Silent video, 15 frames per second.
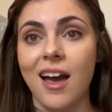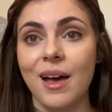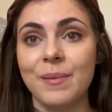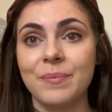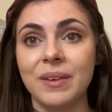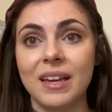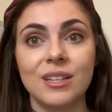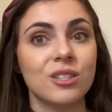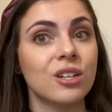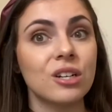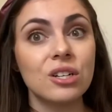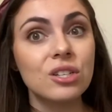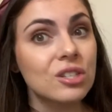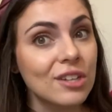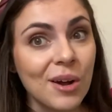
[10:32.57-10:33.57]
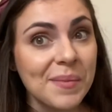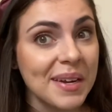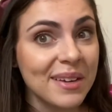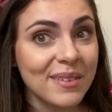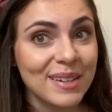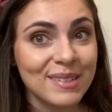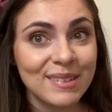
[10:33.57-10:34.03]
because there's so
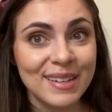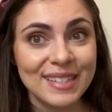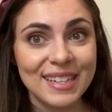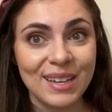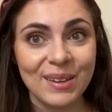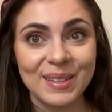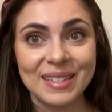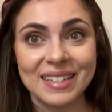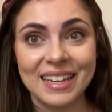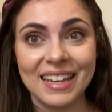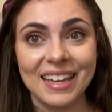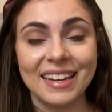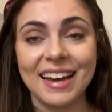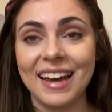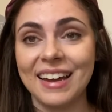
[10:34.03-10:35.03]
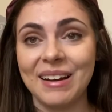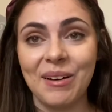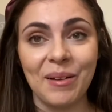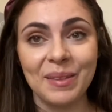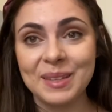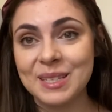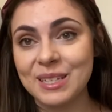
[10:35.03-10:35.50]
many restaurants that you can eat at
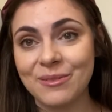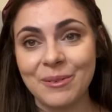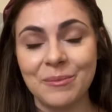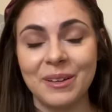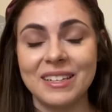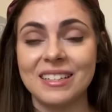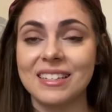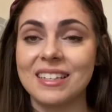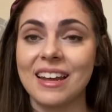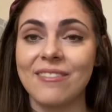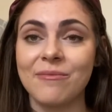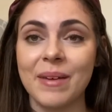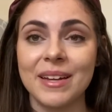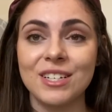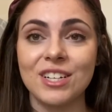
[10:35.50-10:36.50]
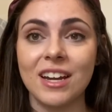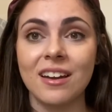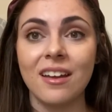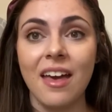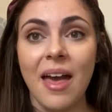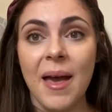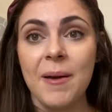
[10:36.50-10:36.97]
all these different places that I've mentioned,
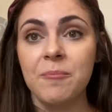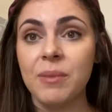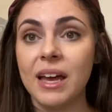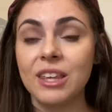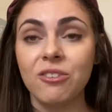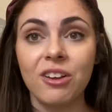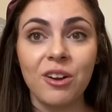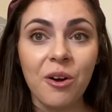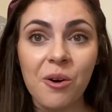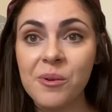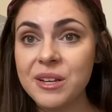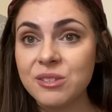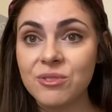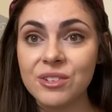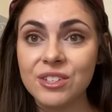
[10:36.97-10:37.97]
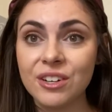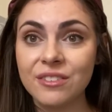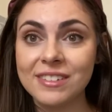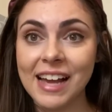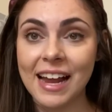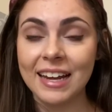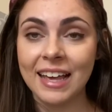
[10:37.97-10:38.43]
but you can always reserve
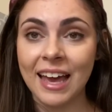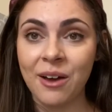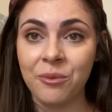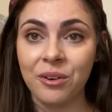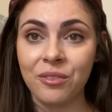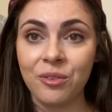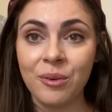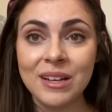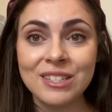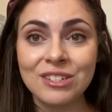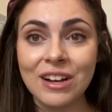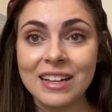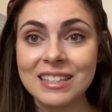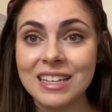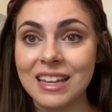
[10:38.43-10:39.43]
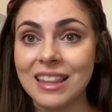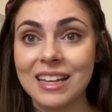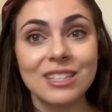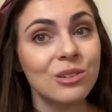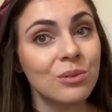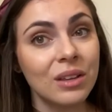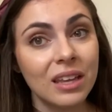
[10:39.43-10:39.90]
dining at one of the restaurants, and
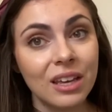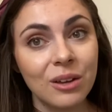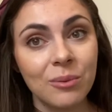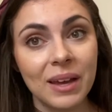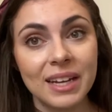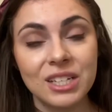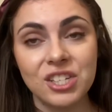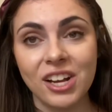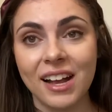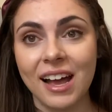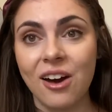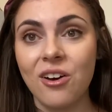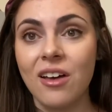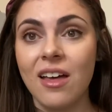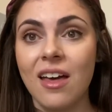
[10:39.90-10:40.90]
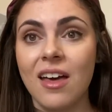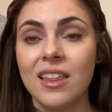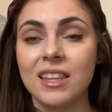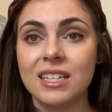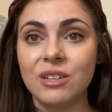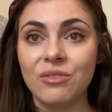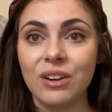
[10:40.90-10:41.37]
that's a really good way to check out
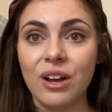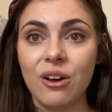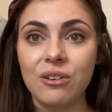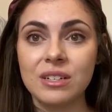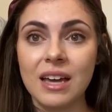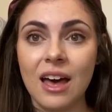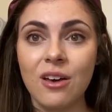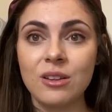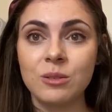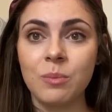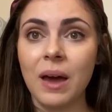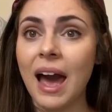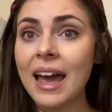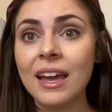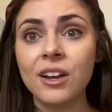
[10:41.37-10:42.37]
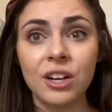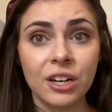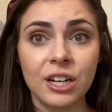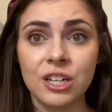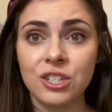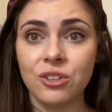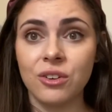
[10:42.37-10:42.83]
the different hotels. But I
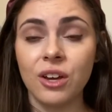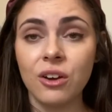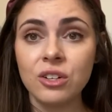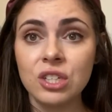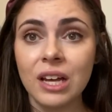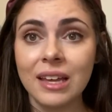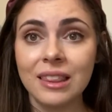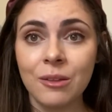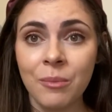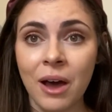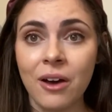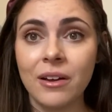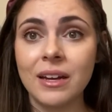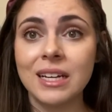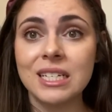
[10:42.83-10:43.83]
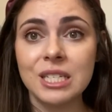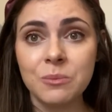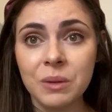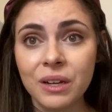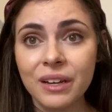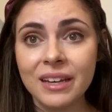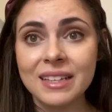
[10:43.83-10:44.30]
encourage you to go check them out and
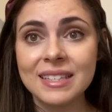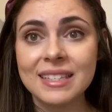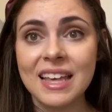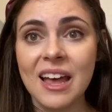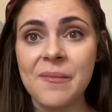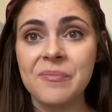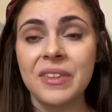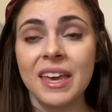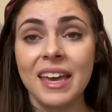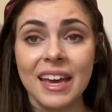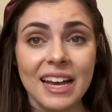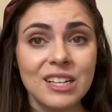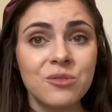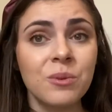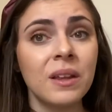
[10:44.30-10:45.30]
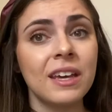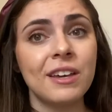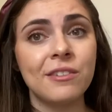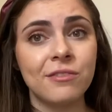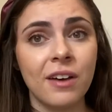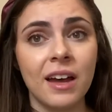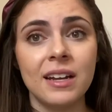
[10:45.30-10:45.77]
experience them. It's really
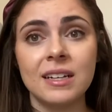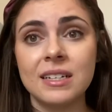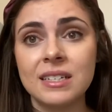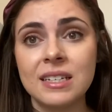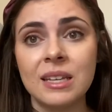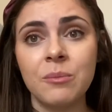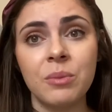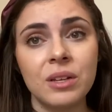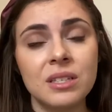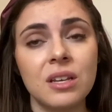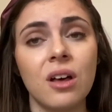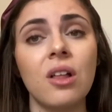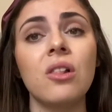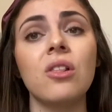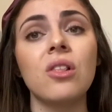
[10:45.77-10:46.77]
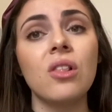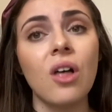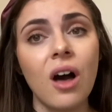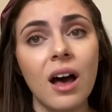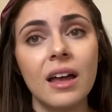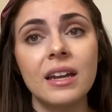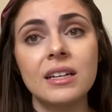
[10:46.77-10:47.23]
fun. Disney puts a
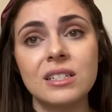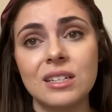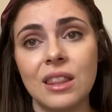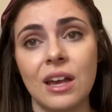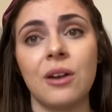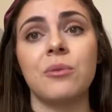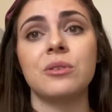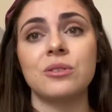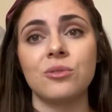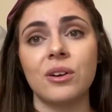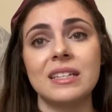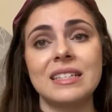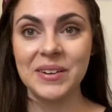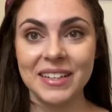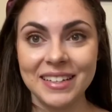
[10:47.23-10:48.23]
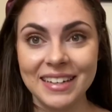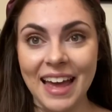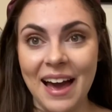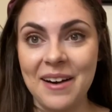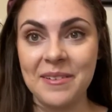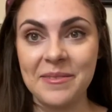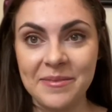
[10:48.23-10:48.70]
lot into their resorts.
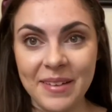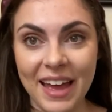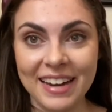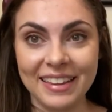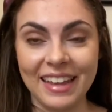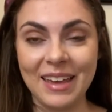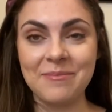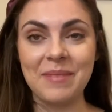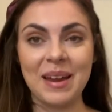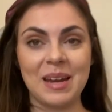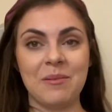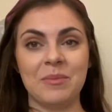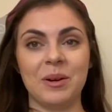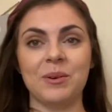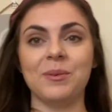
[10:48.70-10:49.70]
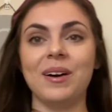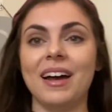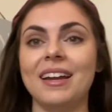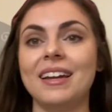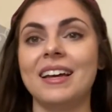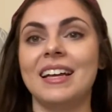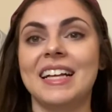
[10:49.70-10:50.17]
Now, finally, my number
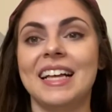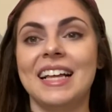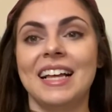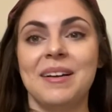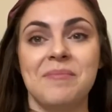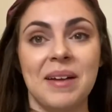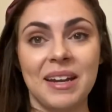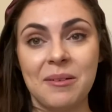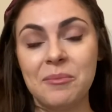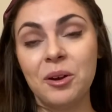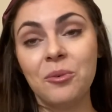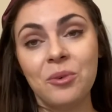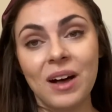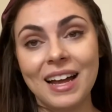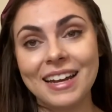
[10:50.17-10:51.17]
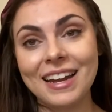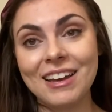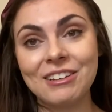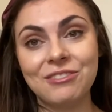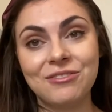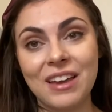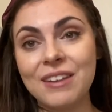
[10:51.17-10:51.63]
one
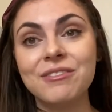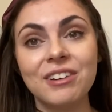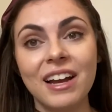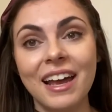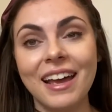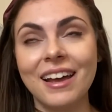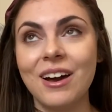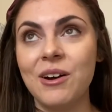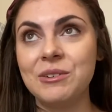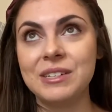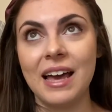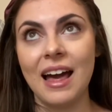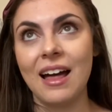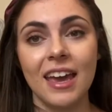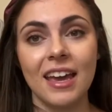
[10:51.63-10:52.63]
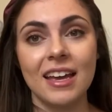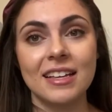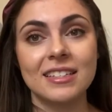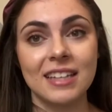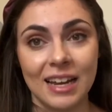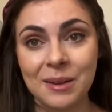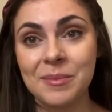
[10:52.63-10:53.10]
favorite hotel
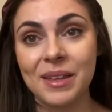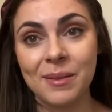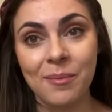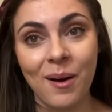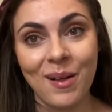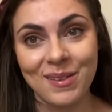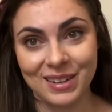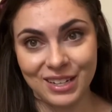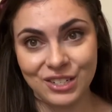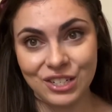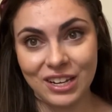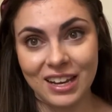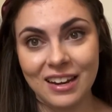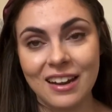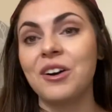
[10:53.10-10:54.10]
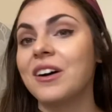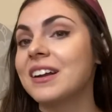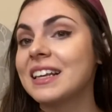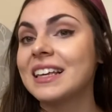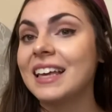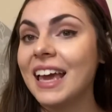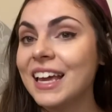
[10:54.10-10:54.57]
is gonna be the Polynesian. I got
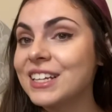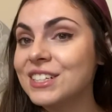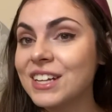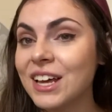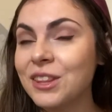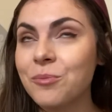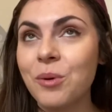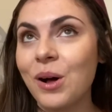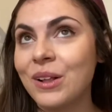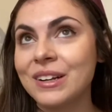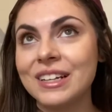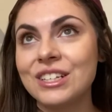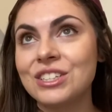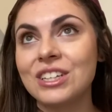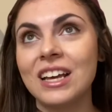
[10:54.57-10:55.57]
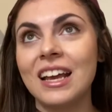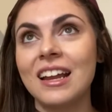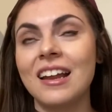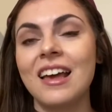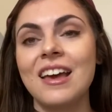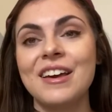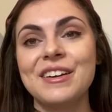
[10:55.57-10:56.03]
engaged at the
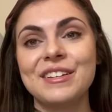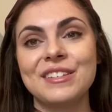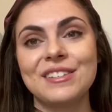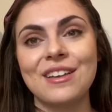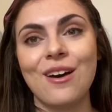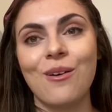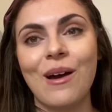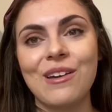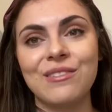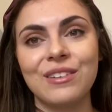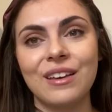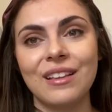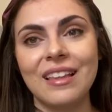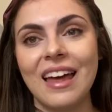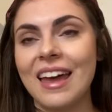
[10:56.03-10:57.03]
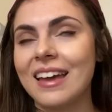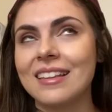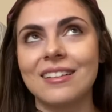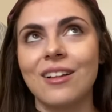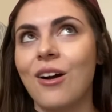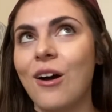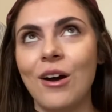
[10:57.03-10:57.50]
Polynesian, so I feel like
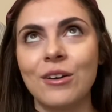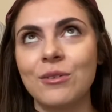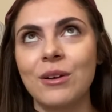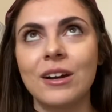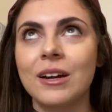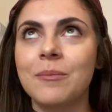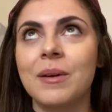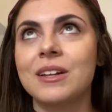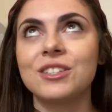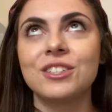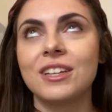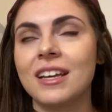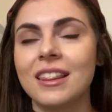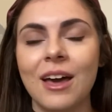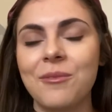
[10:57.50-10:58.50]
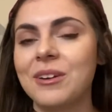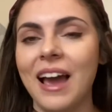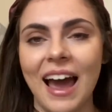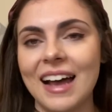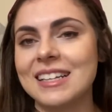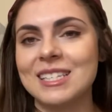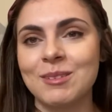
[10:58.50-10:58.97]
honorary mention. That one
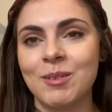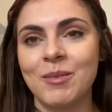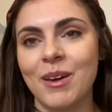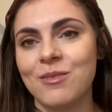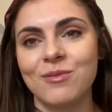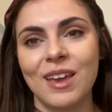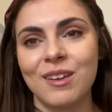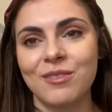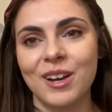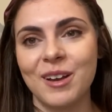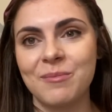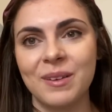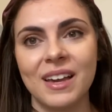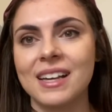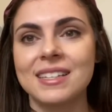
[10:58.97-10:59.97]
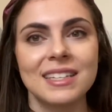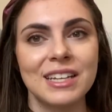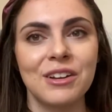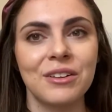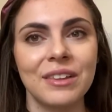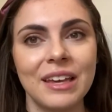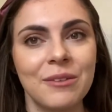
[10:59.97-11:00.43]
has to be my favorite because
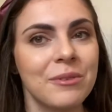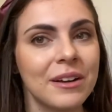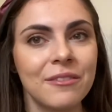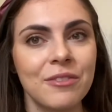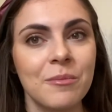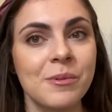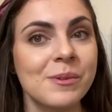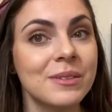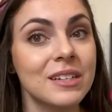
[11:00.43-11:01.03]
literally one of the most